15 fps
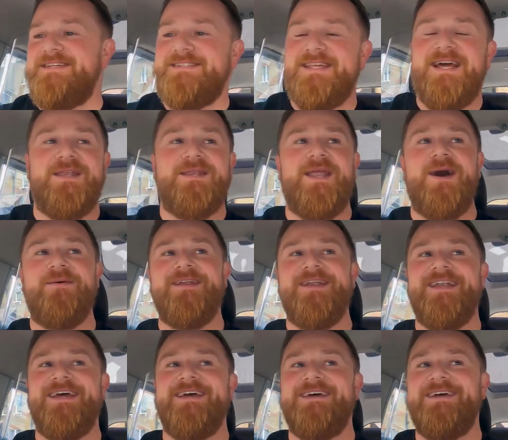it's the unknown,
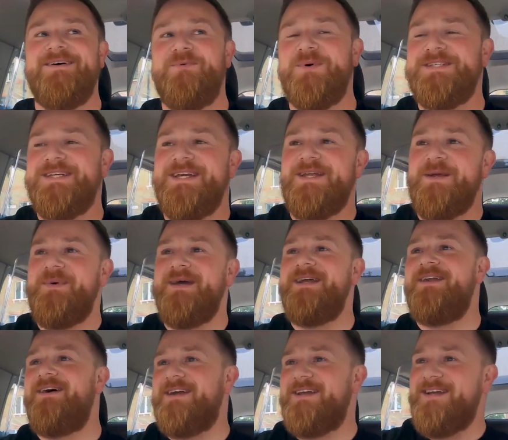in it? It's What's the it gonna
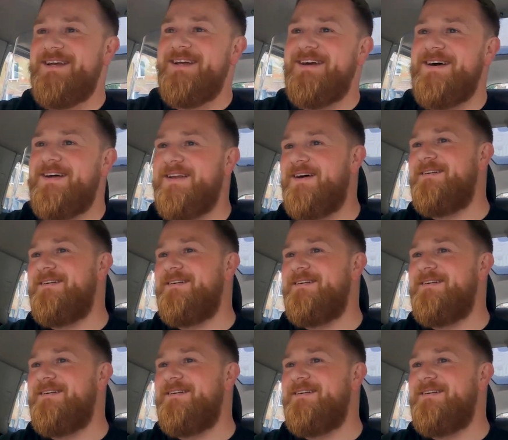unknown. be like? Yeah, yeah I, I